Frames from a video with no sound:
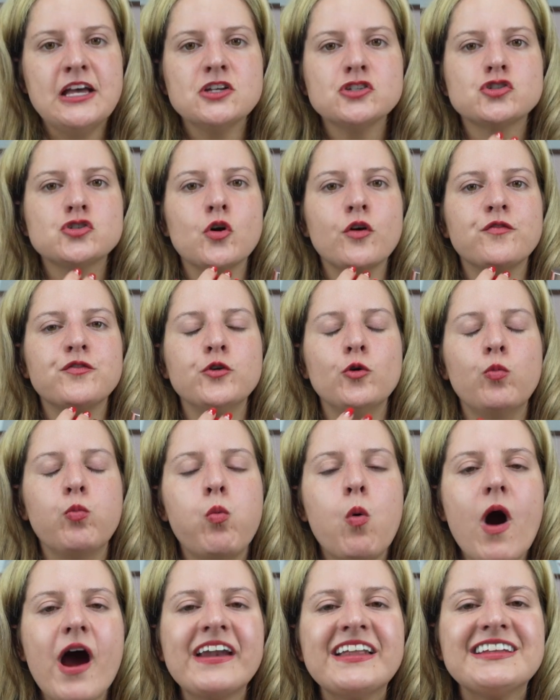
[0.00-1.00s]
So if you
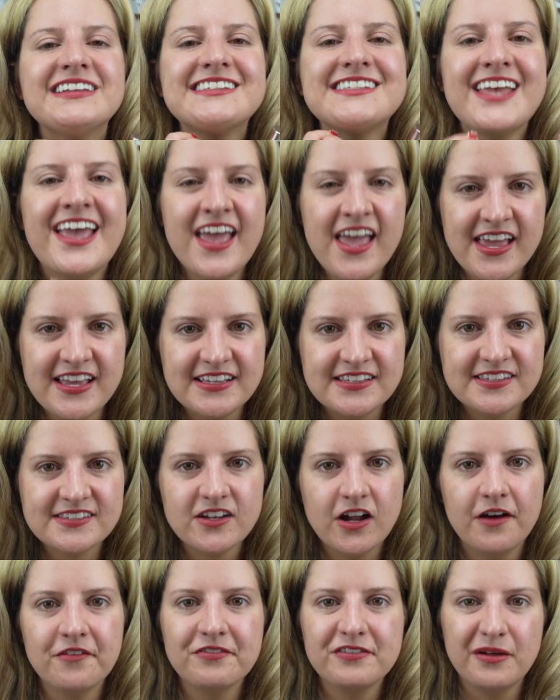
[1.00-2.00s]
want a
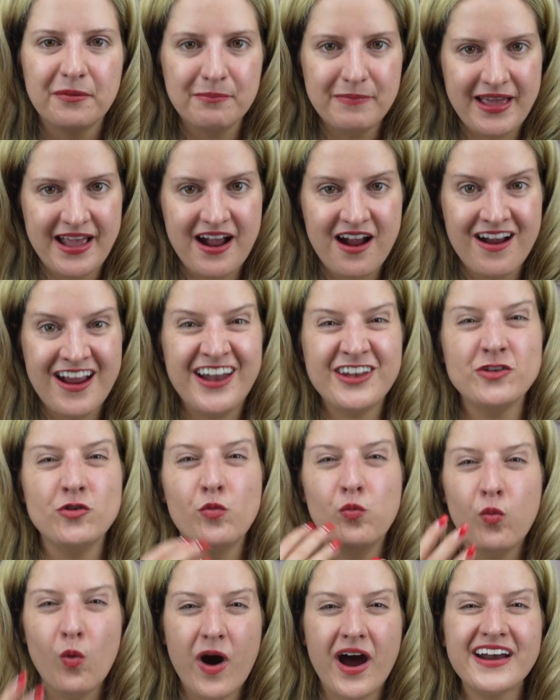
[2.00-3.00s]
taste of La Mer and you
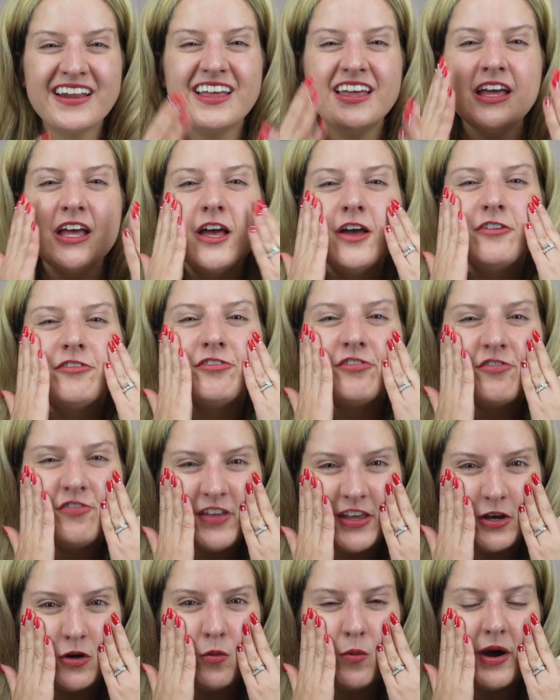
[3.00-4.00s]
want to
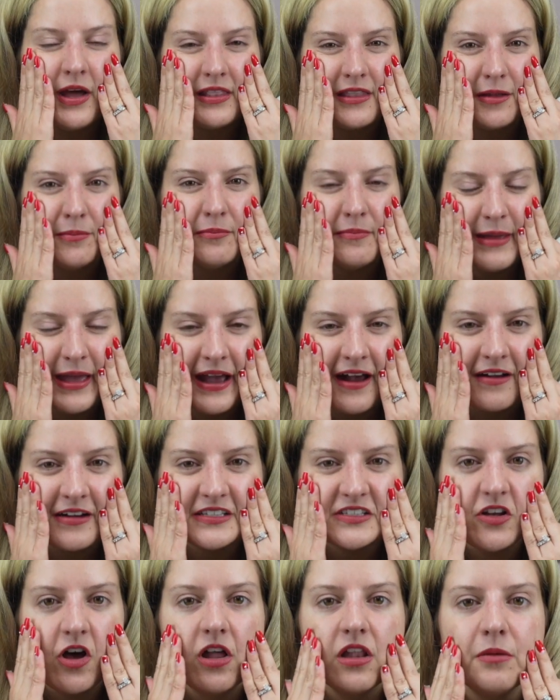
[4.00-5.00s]
feel what La Mer
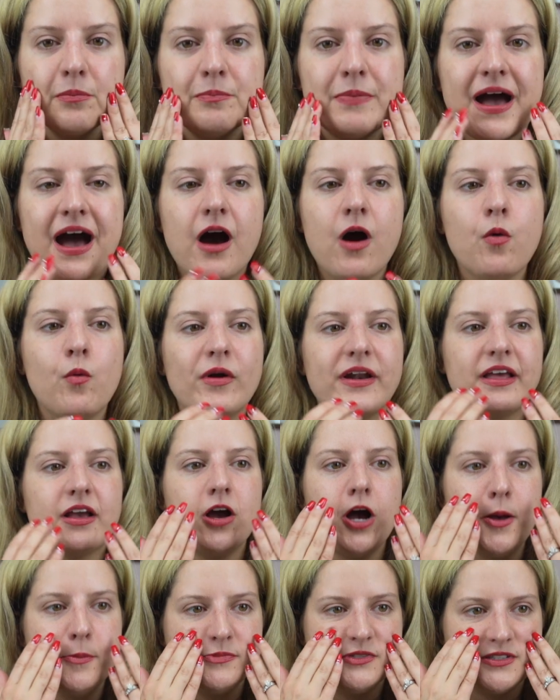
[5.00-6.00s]
is all about when it
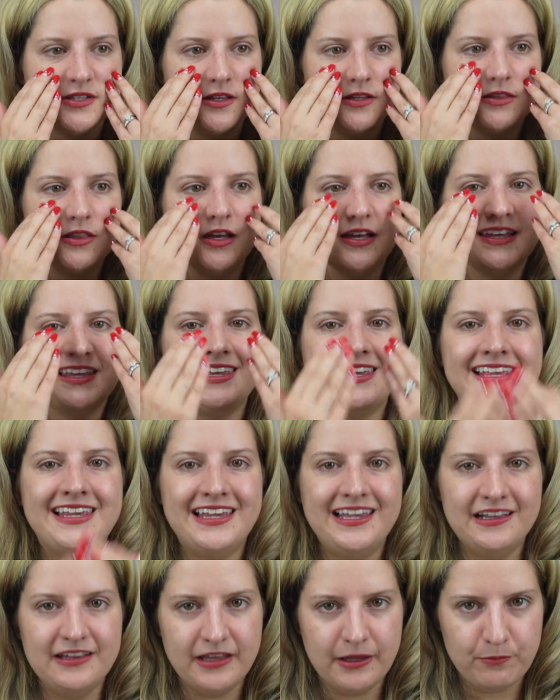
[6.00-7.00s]
comes to the
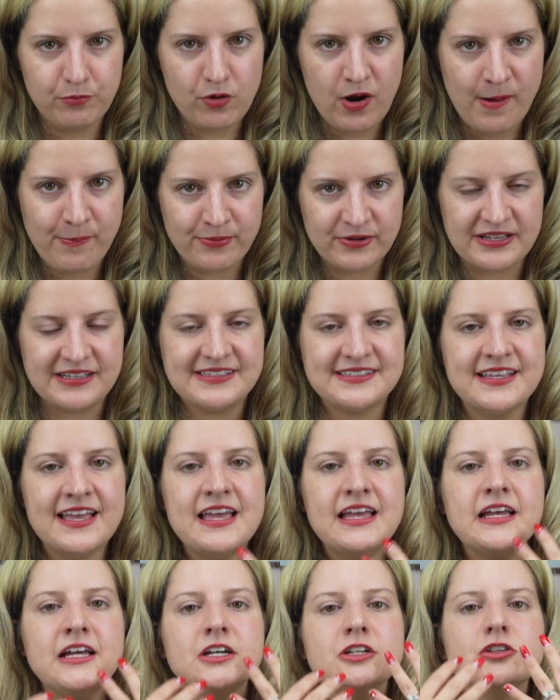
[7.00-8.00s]
healing properties,
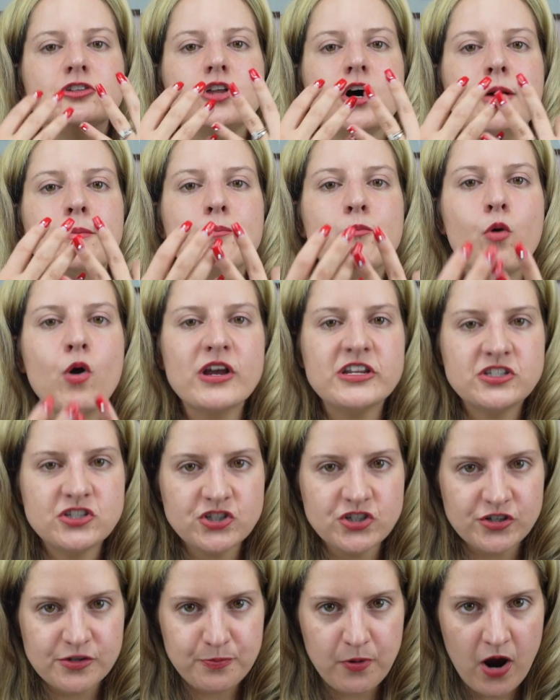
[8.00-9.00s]
the
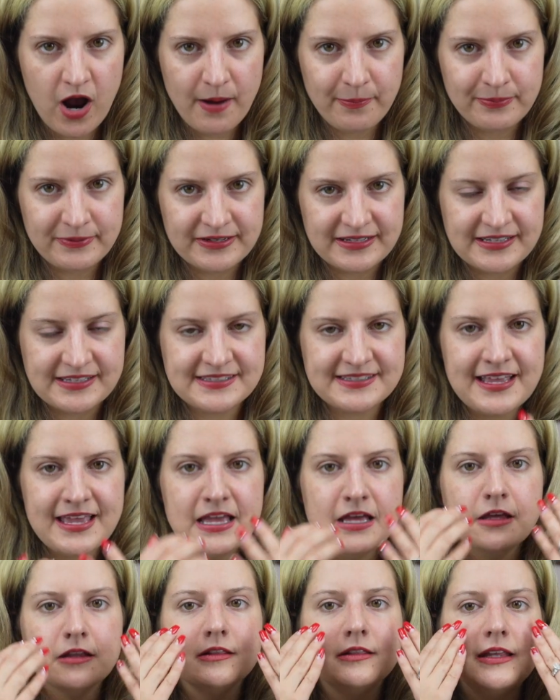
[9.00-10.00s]
moisture properties,
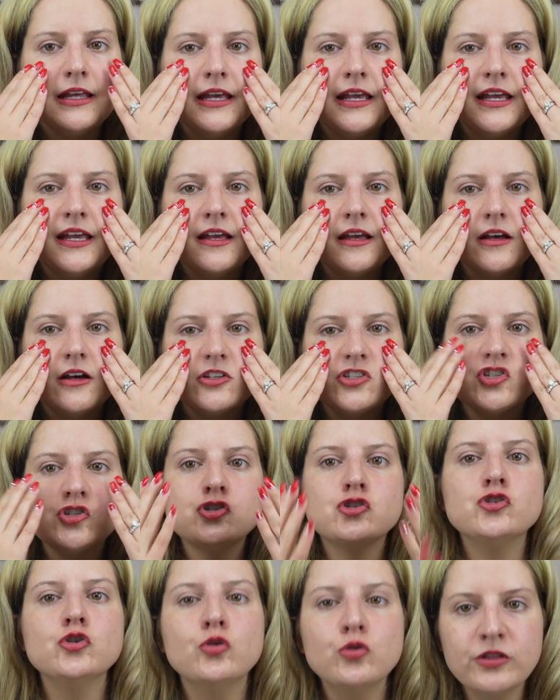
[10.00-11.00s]
the
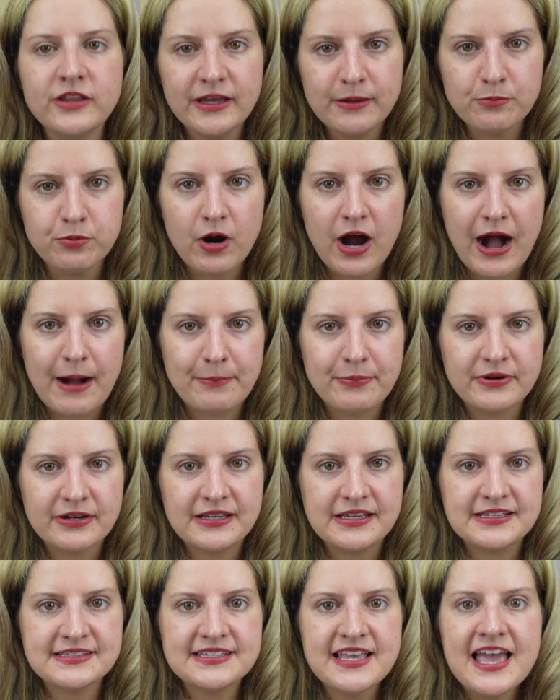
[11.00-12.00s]
soothing
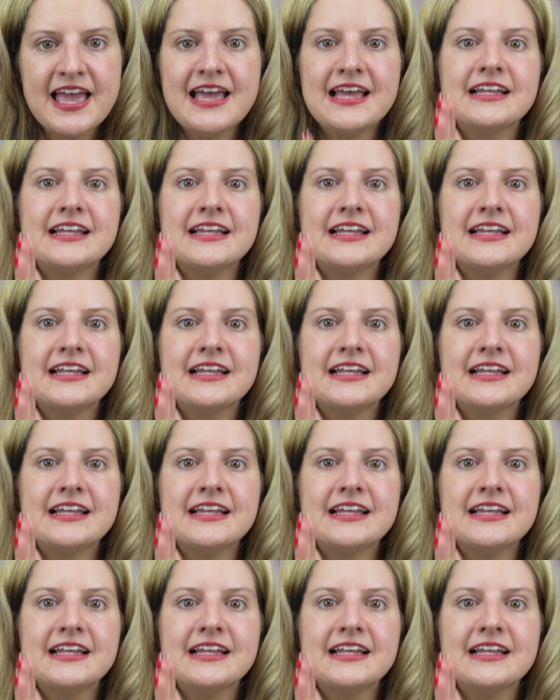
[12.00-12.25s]
properties,